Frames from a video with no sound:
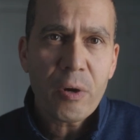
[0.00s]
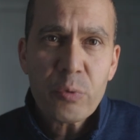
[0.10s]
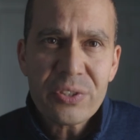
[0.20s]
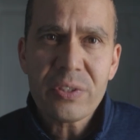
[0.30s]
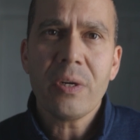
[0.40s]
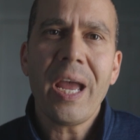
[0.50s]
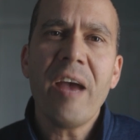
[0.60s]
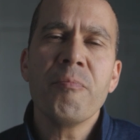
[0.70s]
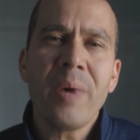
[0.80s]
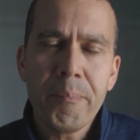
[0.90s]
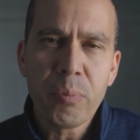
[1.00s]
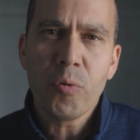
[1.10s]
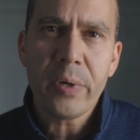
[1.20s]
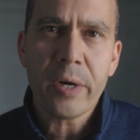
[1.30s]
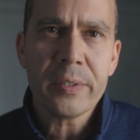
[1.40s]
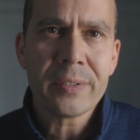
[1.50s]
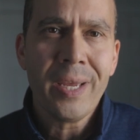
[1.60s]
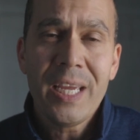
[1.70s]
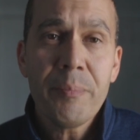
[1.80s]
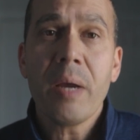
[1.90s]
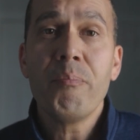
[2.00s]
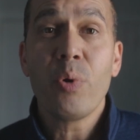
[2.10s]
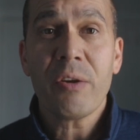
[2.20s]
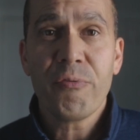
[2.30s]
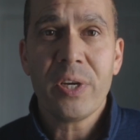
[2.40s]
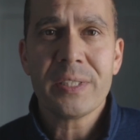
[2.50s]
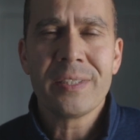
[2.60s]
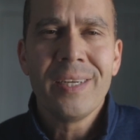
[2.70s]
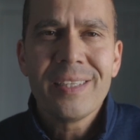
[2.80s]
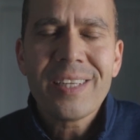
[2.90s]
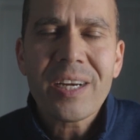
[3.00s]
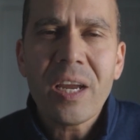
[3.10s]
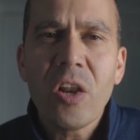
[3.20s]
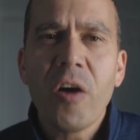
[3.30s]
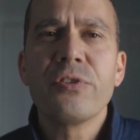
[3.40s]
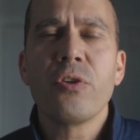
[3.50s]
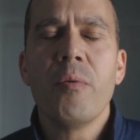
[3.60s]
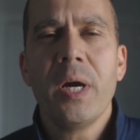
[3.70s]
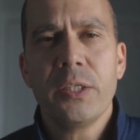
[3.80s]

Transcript: if I will still have my blueberries in my breakfast that I love so